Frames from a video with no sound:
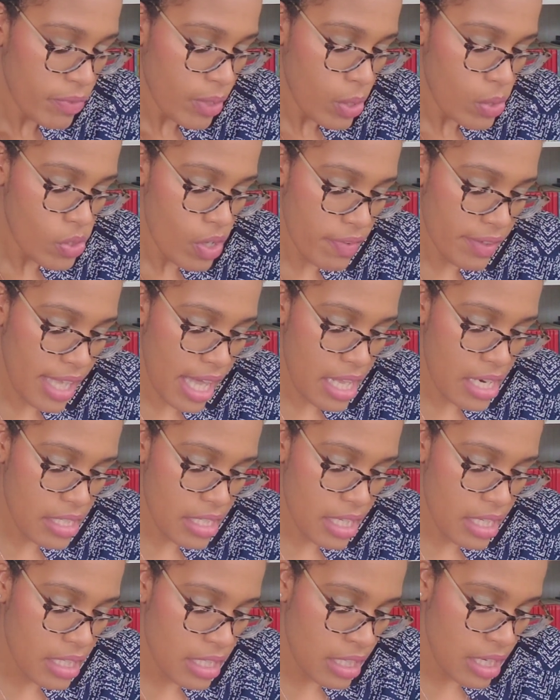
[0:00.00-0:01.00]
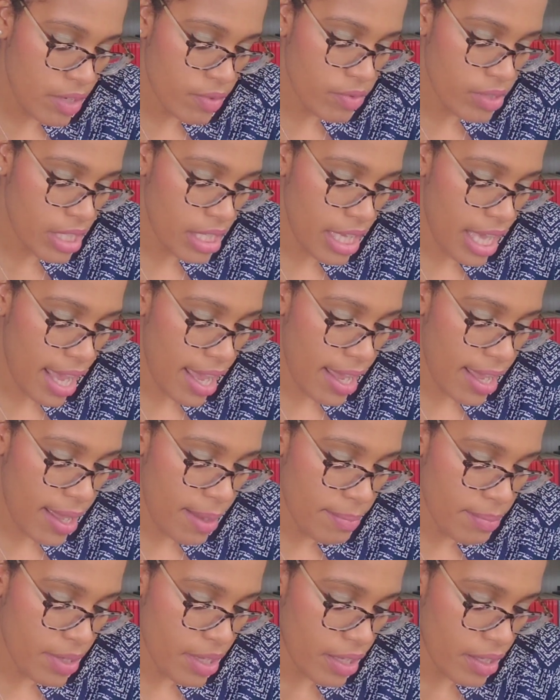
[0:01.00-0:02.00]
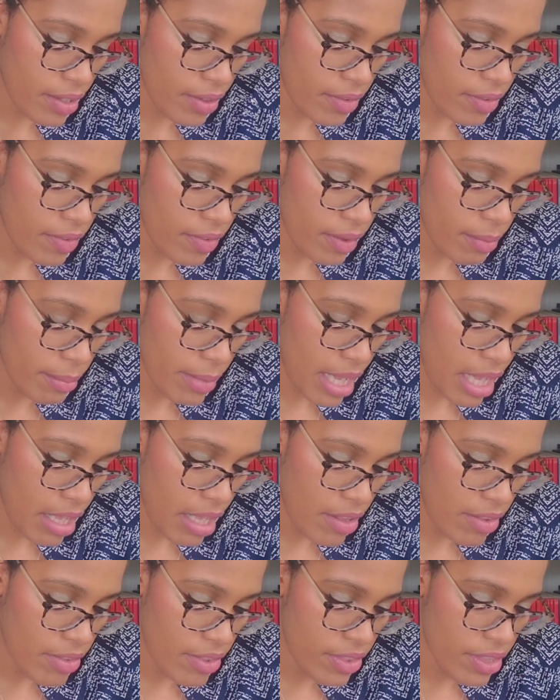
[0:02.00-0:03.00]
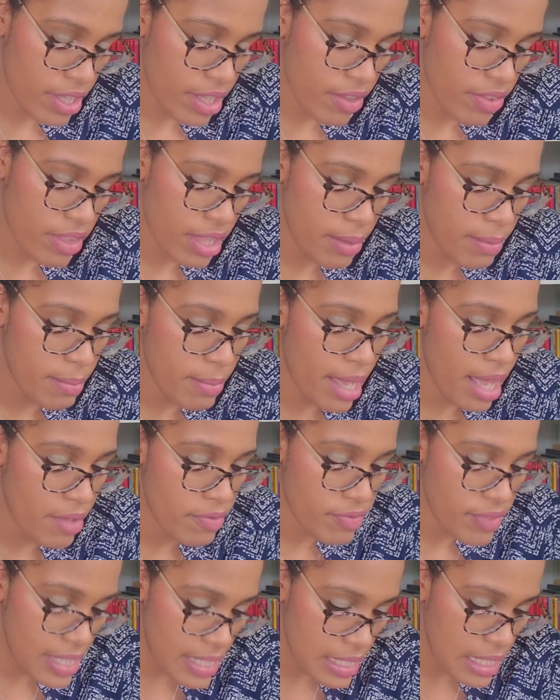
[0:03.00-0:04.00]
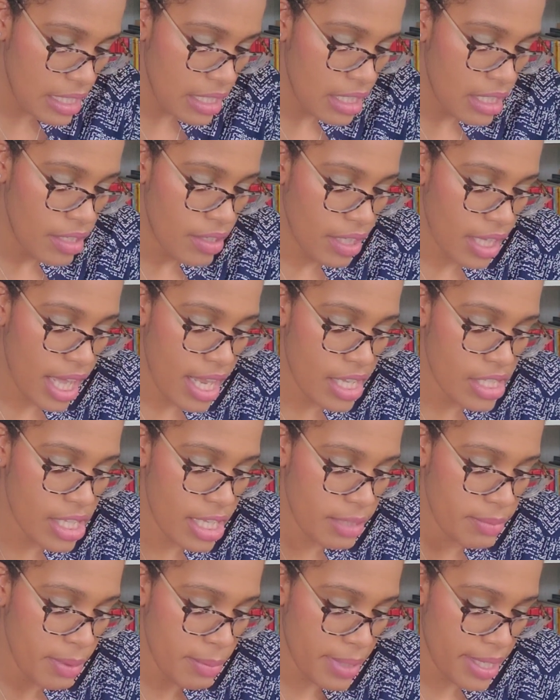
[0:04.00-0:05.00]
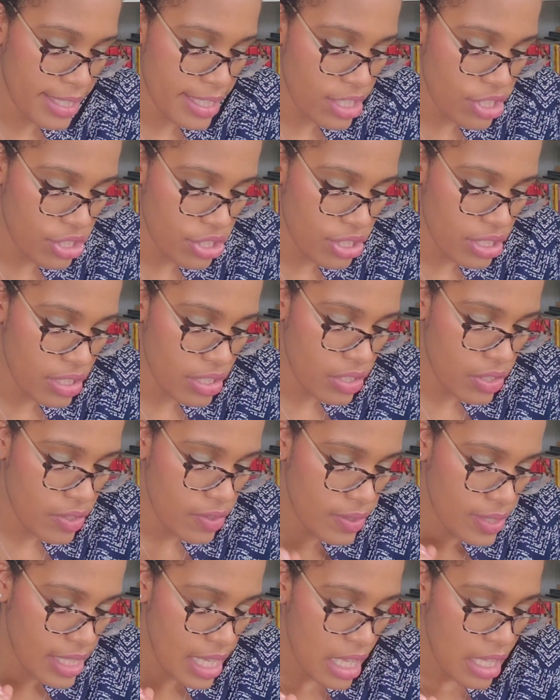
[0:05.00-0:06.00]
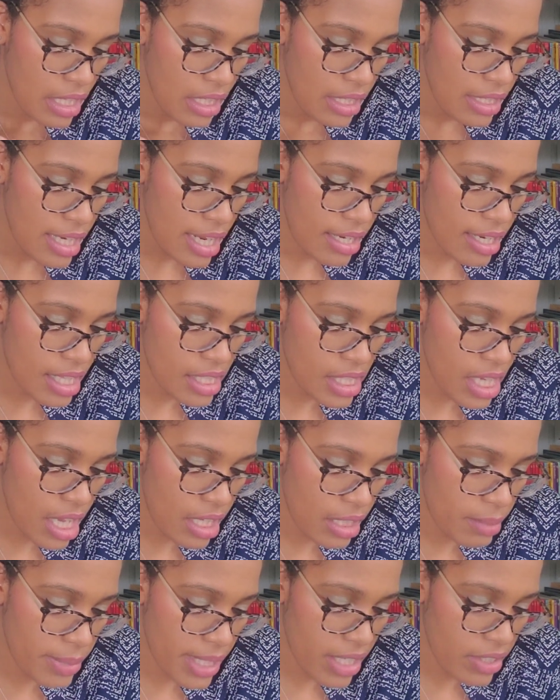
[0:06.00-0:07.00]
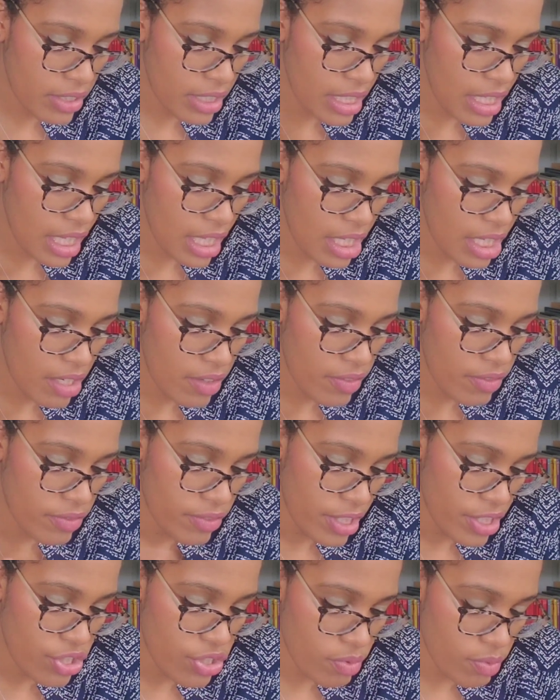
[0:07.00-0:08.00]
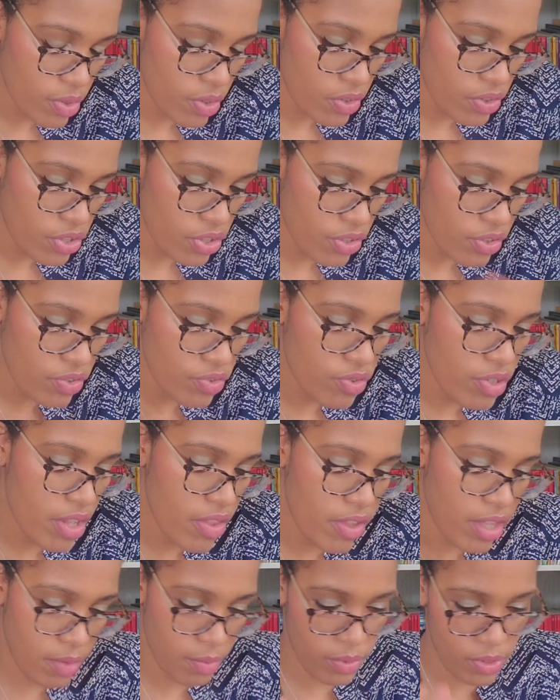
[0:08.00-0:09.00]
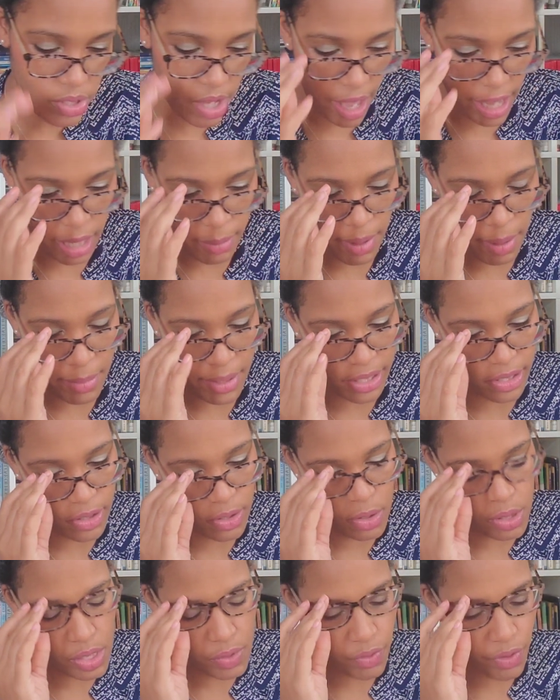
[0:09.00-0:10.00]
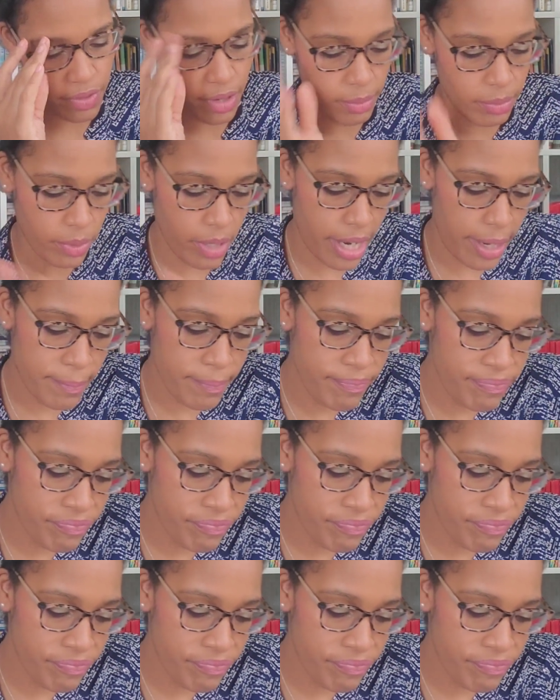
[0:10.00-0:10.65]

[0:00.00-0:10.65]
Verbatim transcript: So I've kind of done a recap of the month, the months, kind of talked about my issues. Now let's talk about the individual children, and then we'll talk about my goals for February.